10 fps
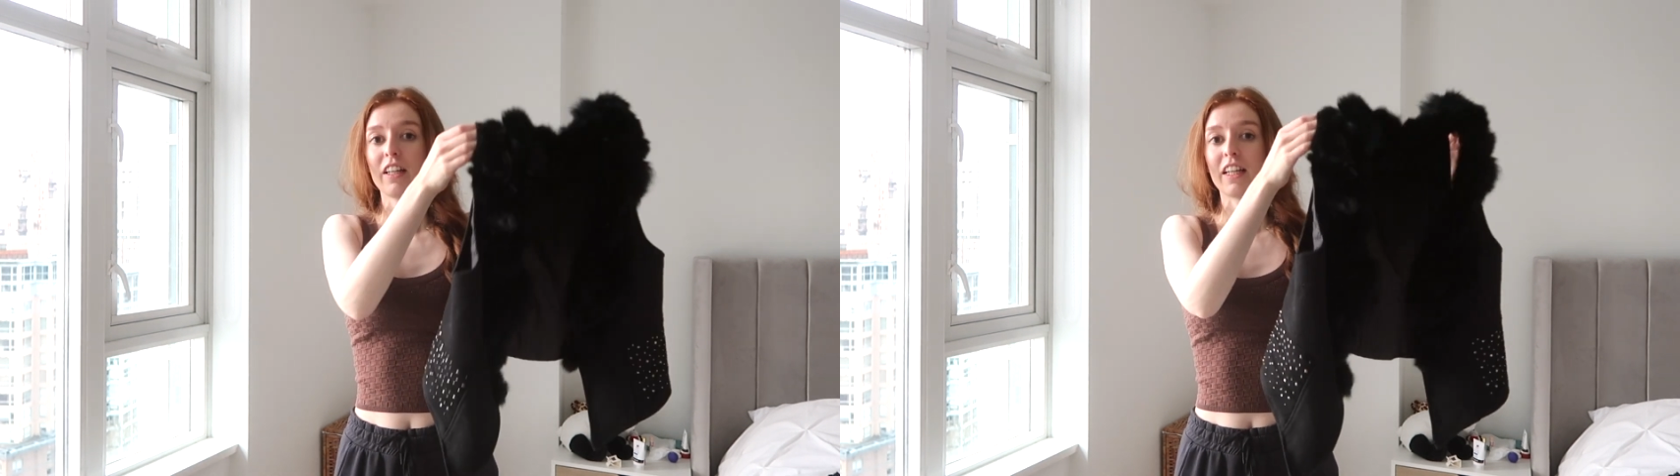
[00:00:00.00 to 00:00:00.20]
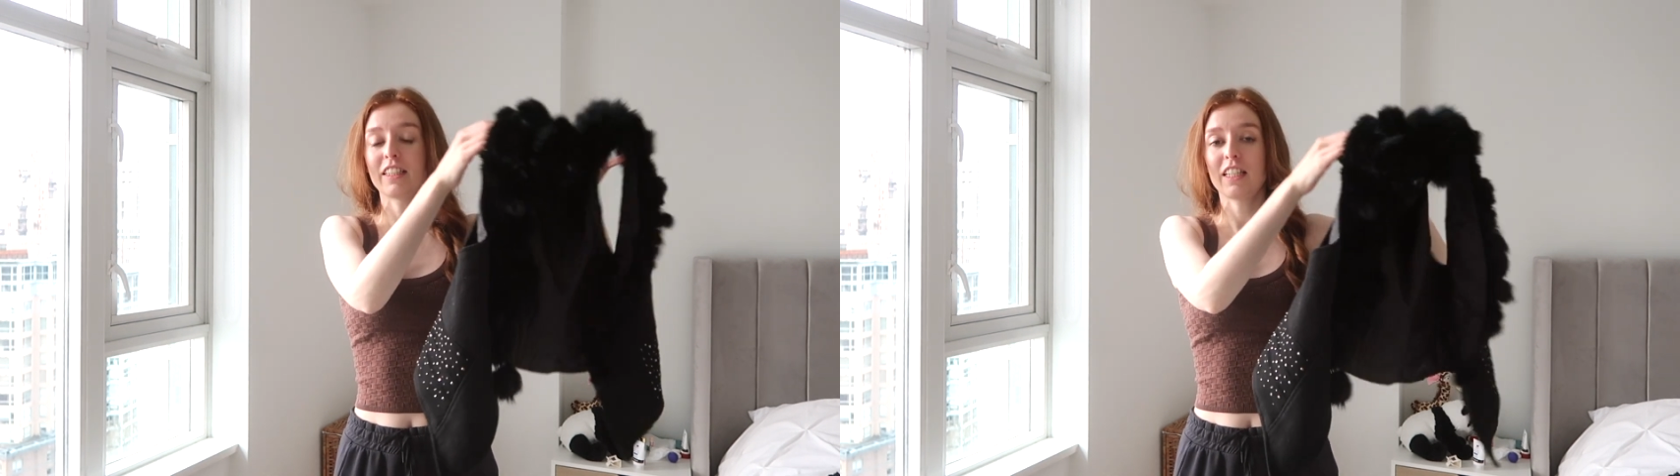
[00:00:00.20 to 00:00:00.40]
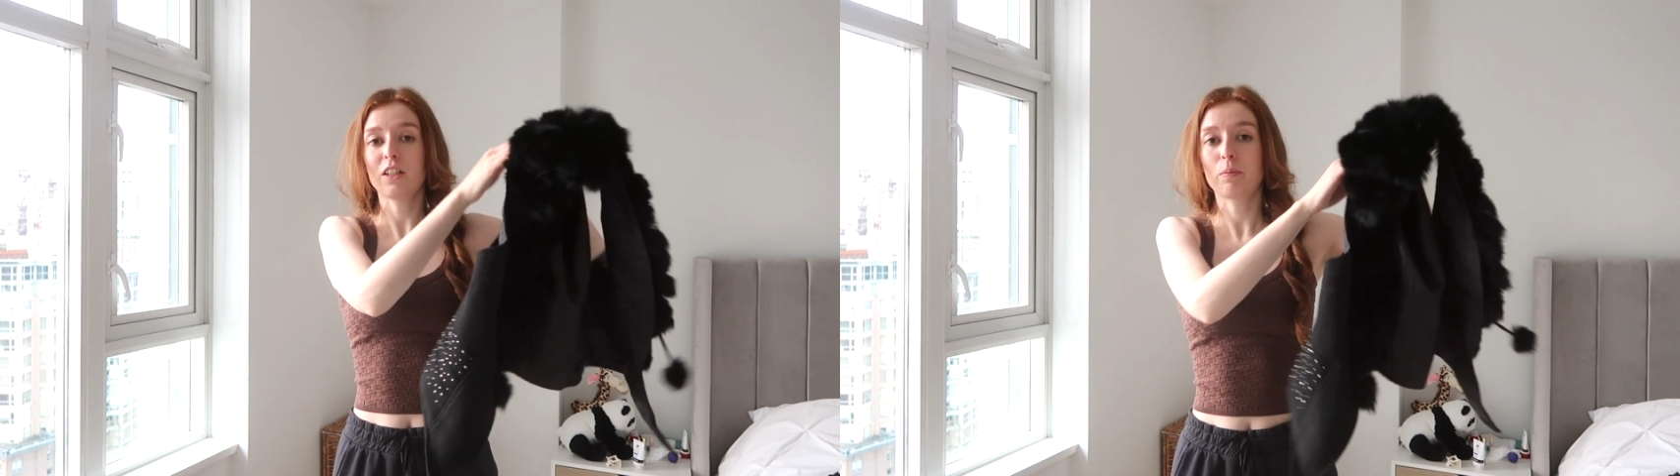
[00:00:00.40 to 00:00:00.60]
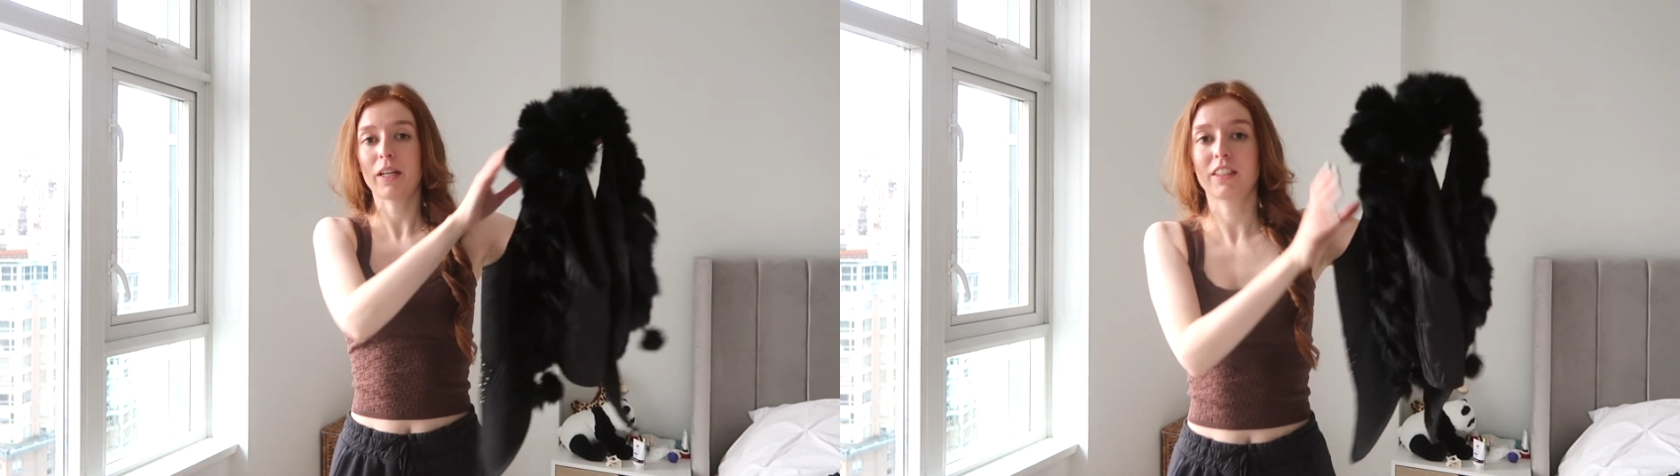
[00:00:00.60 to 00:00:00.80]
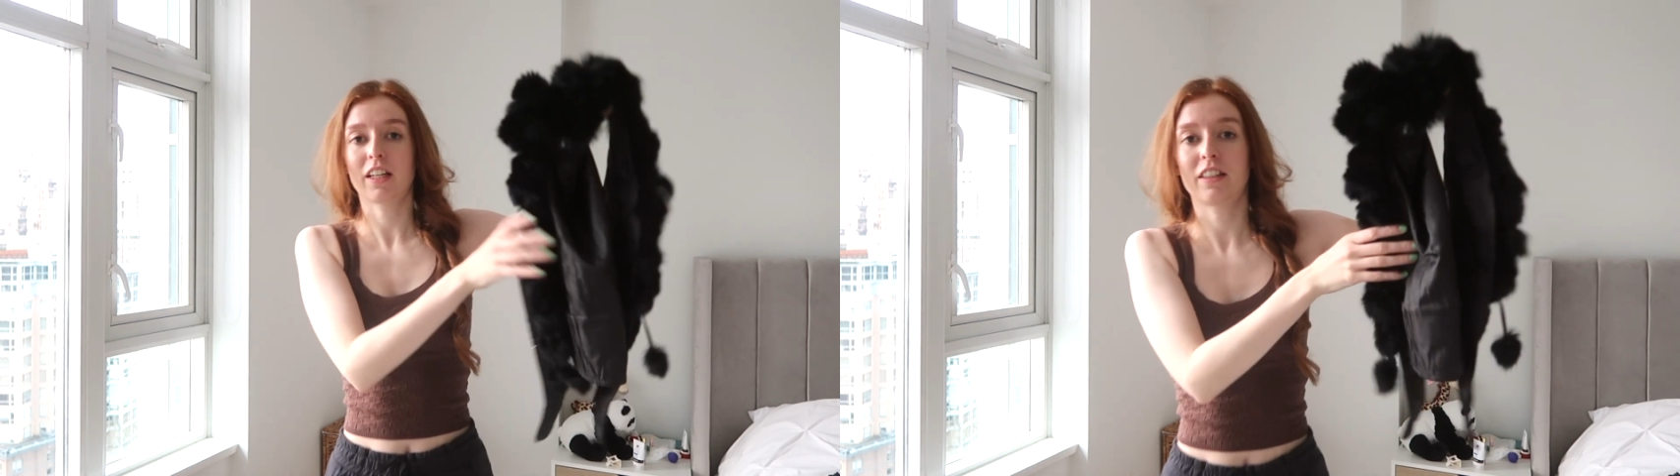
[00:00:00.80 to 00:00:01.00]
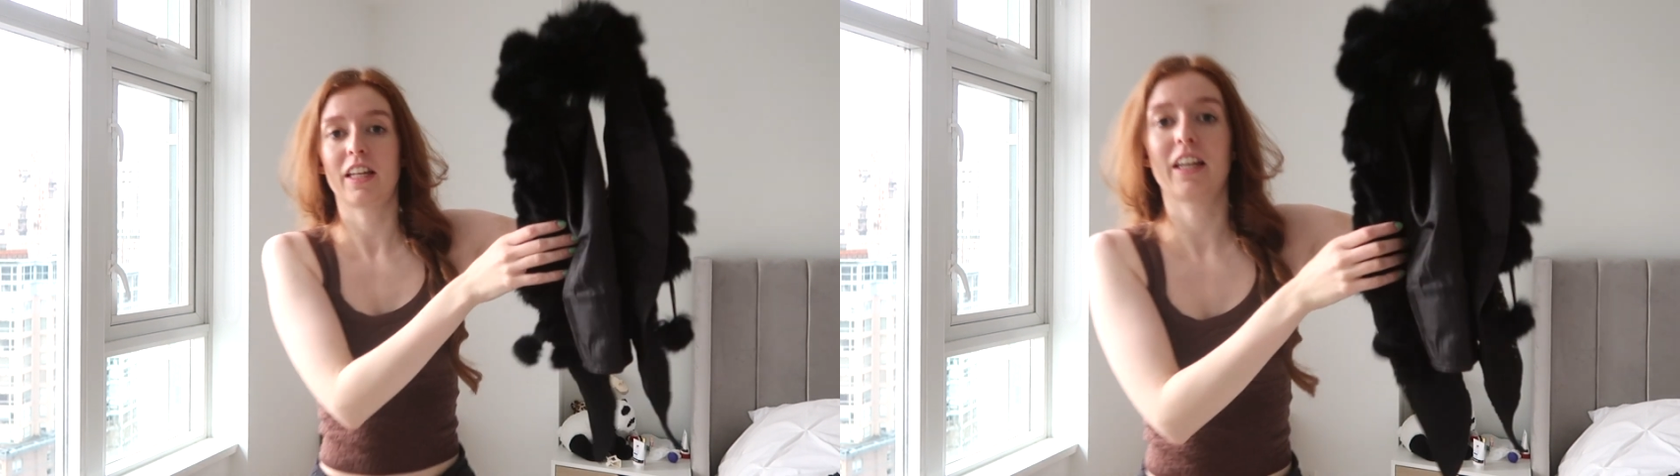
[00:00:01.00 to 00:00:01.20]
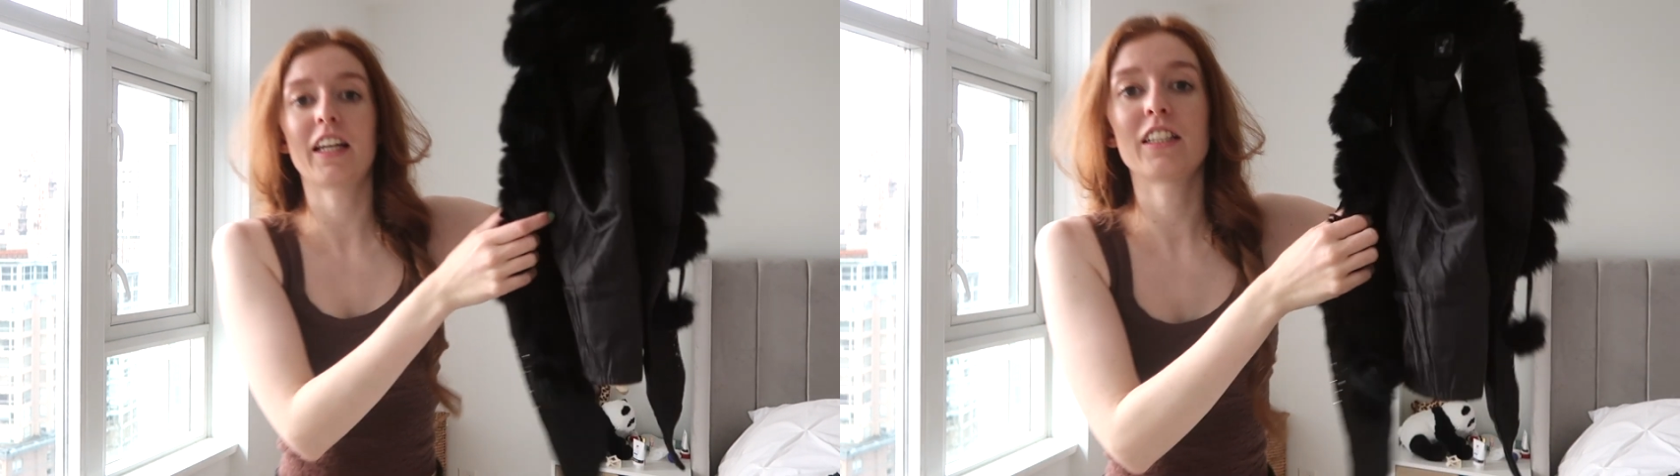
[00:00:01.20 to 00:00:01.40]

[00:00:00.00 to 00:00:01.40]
It's a little waistcoat thing.